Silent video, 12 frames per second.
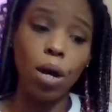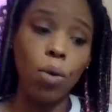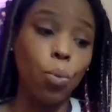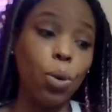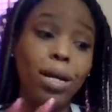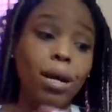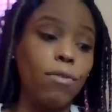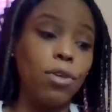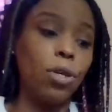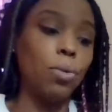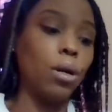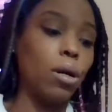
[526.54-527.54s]
whatever
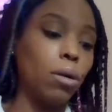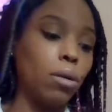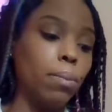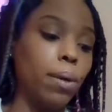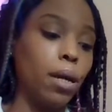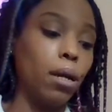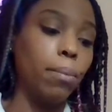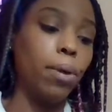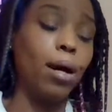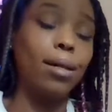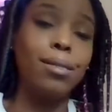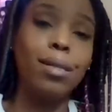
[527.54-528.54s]
you were codependent
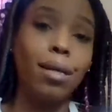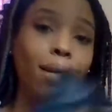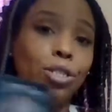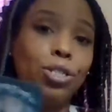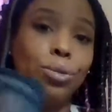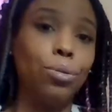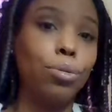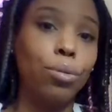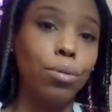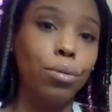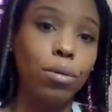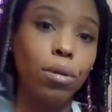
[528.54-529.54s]
upon to get you
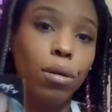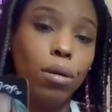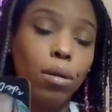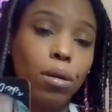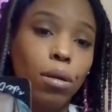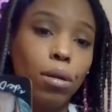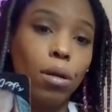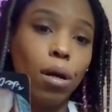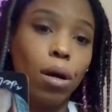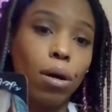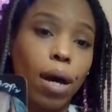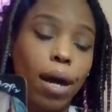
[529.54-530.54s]
through.
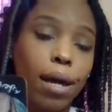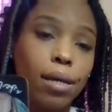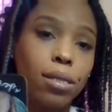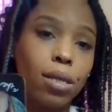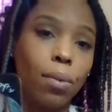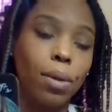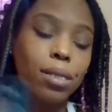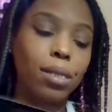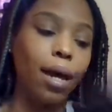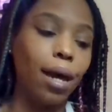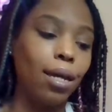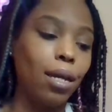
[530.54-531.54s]
Okay, so it's
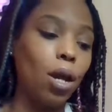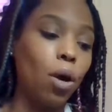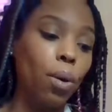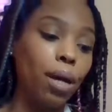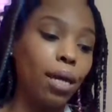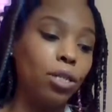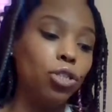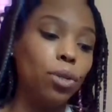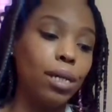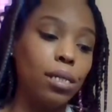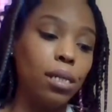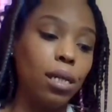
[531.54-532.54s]
like knowing and
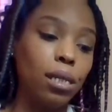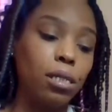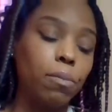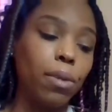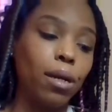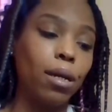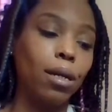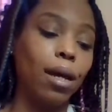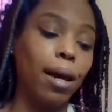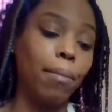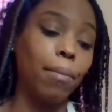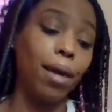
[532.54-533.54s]
trusting in Spirit,
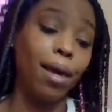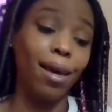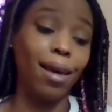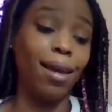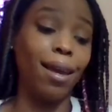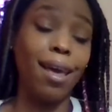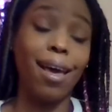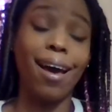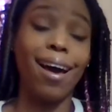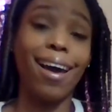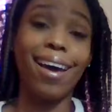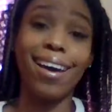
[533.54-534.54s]
like, man,
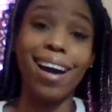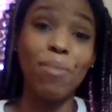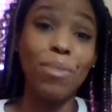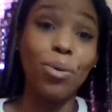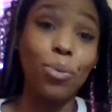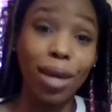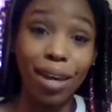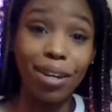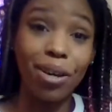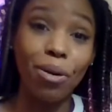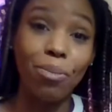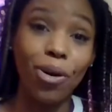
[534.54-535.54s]
I ain't got my weed
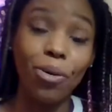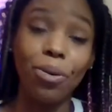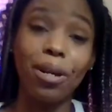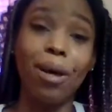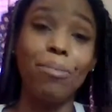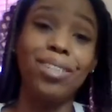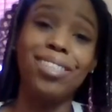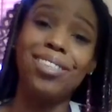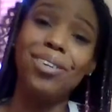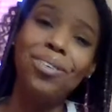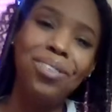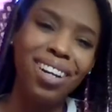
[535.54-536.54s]
no more. What I'm going to
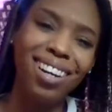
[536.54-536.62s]
do?